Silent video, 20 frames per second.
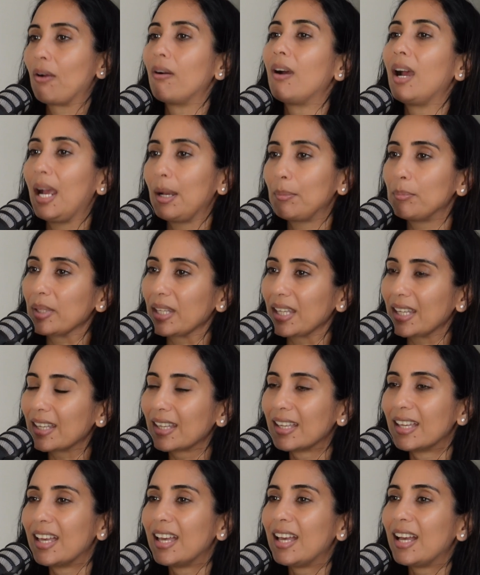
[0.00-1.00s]
happy.
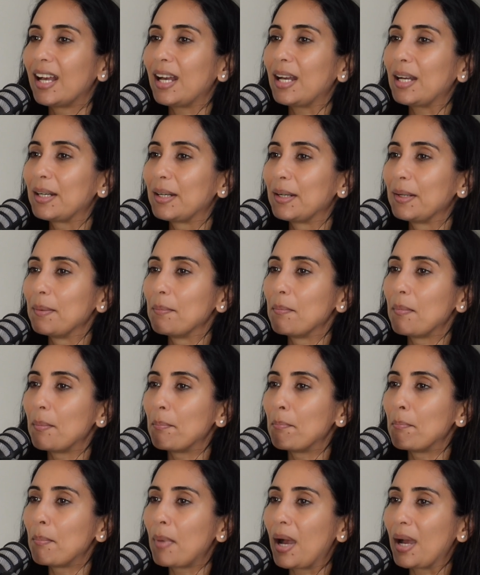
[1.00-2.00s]

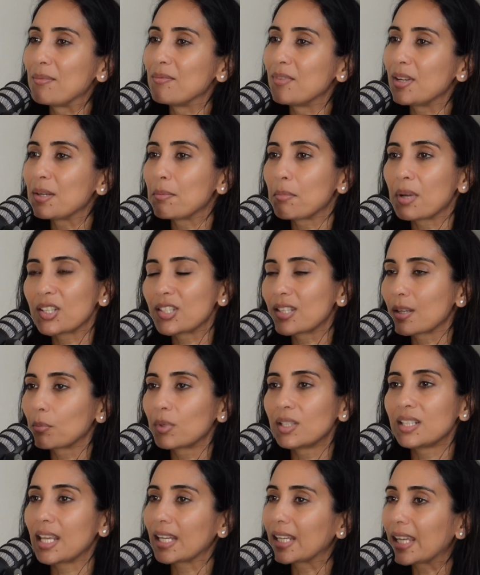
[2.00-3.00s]
I'm very much
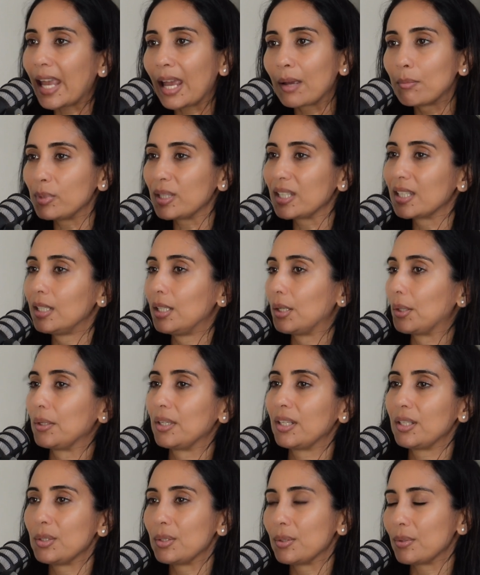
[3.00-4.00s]
someone that can be alone
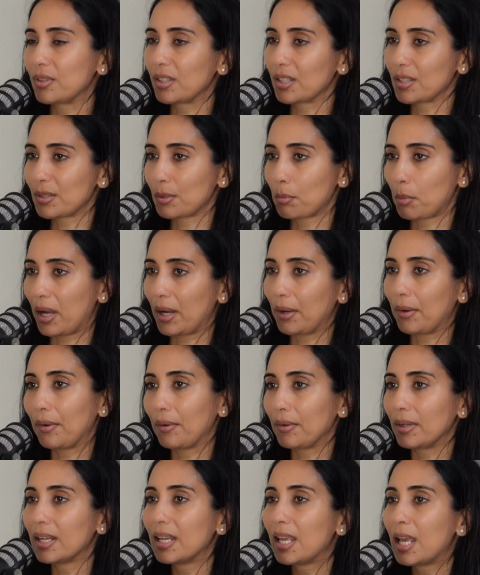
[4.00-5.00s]
and do things on my
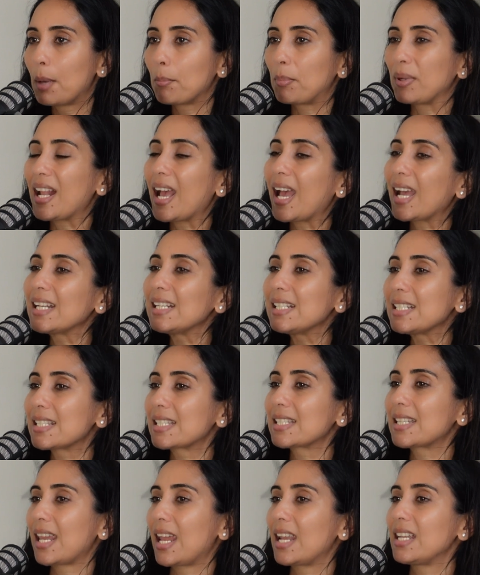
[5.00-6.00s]
own. But
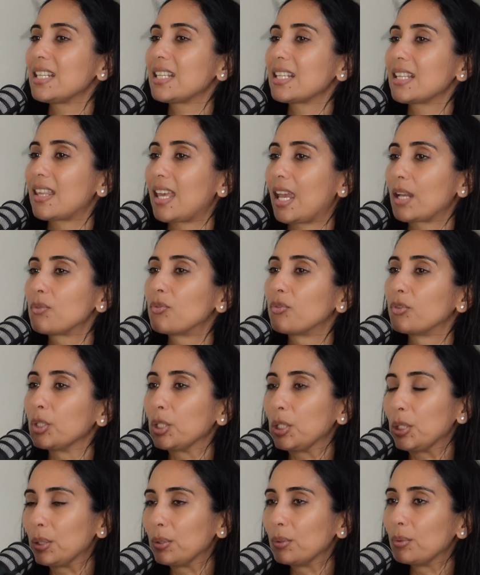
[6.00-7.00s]
understanding that for
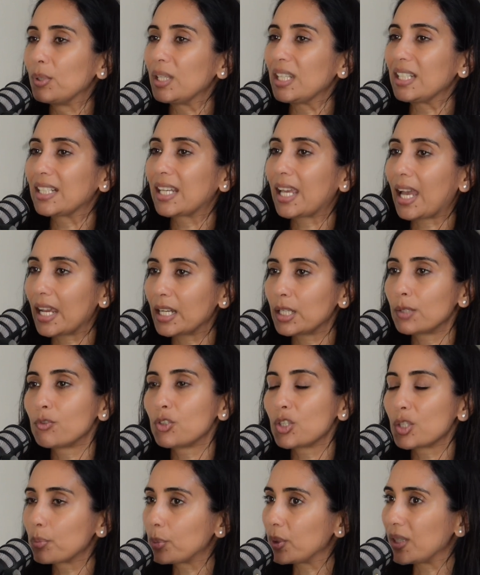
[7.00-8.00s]
you, it kind of
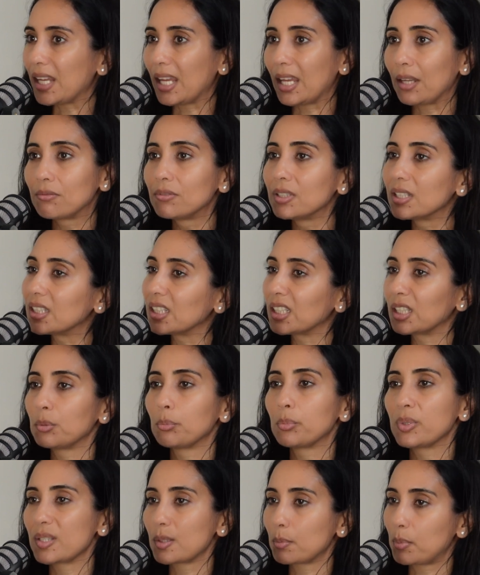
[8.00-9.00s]
just put everything in
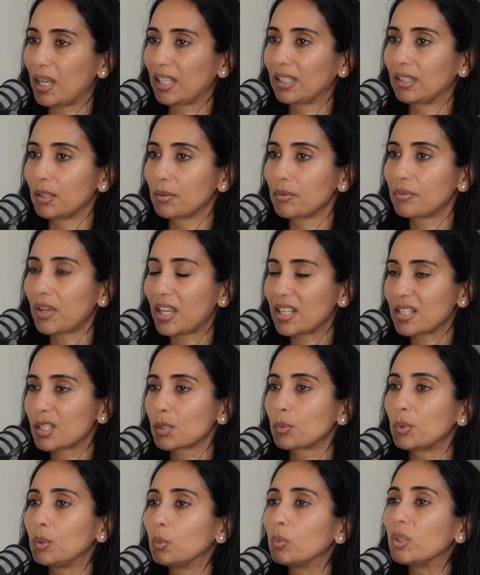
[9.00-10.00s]
perspective. And
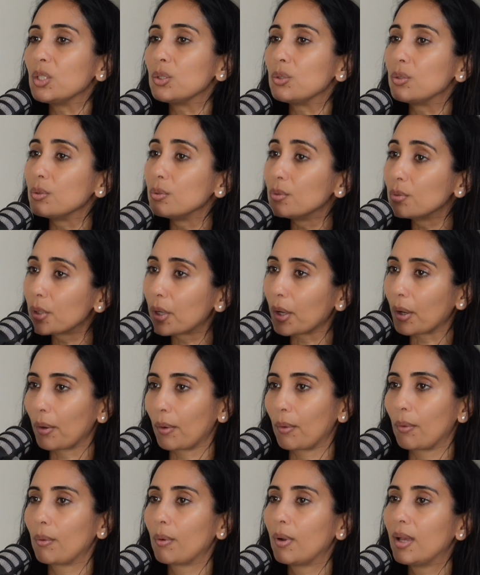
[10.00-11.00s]
so when we do
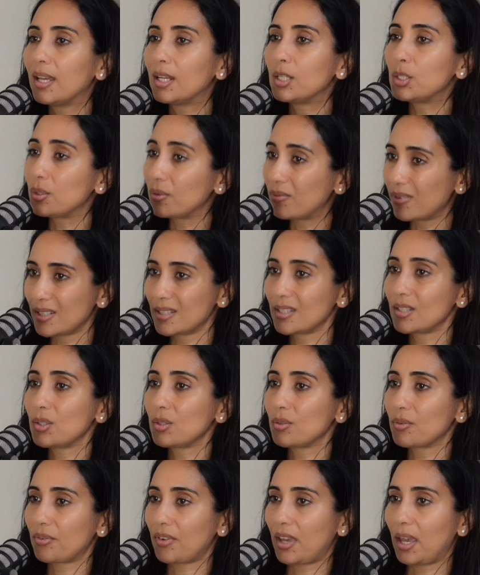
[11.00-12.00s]
go to visit
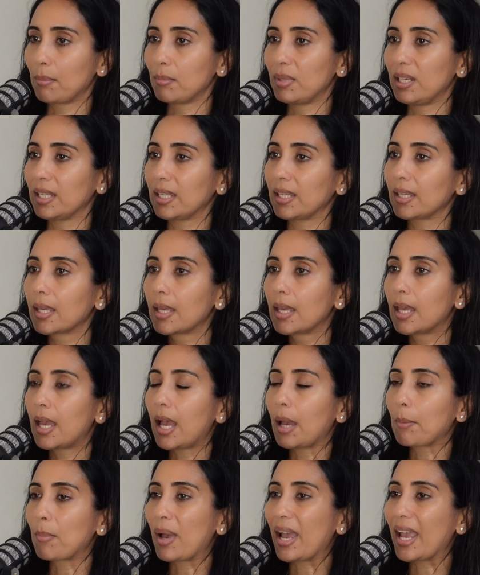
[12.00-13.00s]
your family,
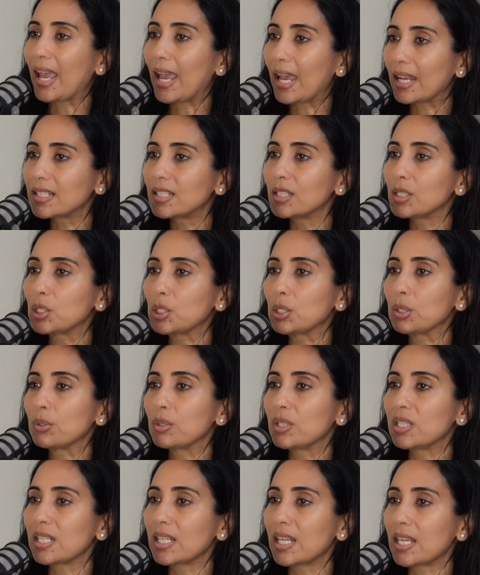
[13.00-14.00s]
my
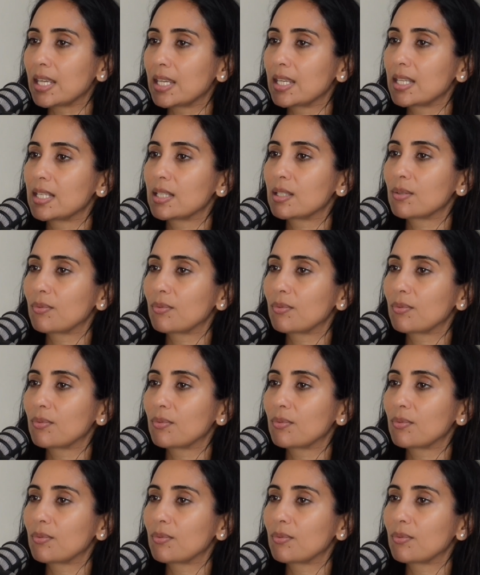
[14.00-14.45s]
attitude is